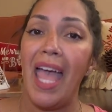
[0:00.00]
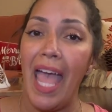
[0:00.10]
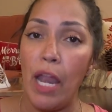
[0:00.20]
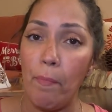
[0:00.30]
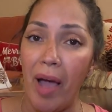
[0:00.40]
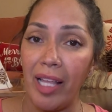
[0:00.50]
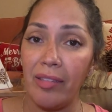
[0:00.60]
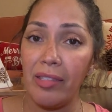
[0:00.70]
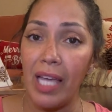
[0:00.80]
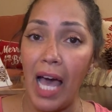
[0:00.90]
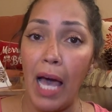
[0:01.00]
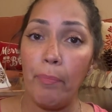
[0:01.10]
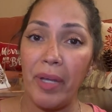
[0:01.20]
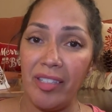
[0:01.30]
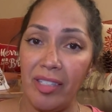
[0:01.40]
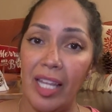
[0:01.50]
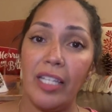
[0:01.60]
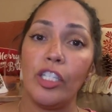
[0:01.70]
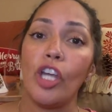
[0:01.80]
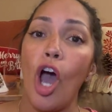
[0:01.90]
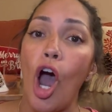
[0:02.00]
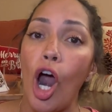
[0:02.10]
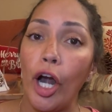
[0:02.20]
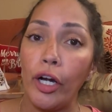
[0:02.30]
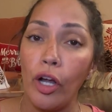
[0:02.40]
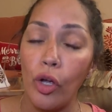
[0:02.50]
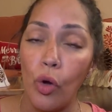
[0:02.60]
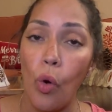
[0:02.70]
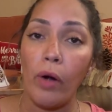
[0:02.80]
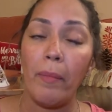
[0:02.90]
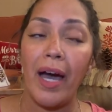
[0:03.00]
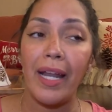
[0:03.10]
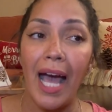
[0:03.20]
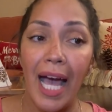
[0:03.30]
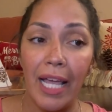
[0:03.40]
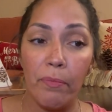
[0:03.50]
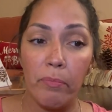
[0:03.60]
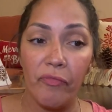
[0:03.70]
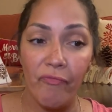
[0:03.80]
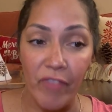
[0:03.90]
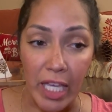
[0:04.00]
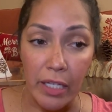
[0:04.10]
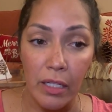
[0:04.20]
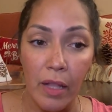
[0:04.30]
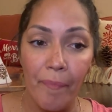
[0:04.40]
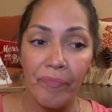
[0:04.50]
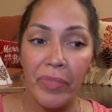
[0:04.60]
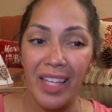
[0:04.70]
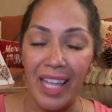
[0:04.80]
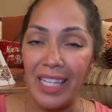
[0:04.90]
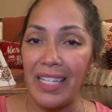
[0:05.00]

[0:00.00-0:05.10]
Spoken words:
and my top scents are gourmand. I feel like